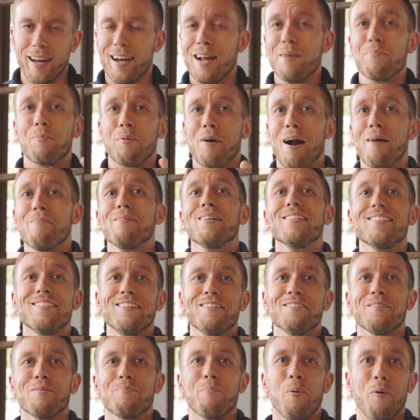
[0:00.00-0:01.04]
And I promise
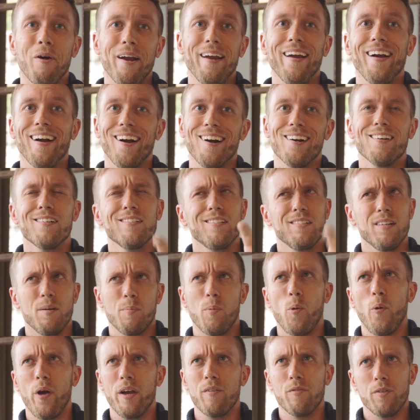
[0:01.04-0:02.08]
there's a point here, a
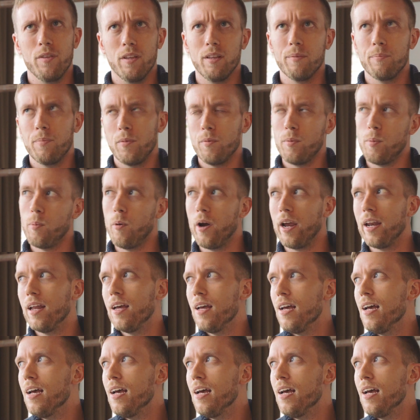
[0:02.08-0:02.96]
point for the point.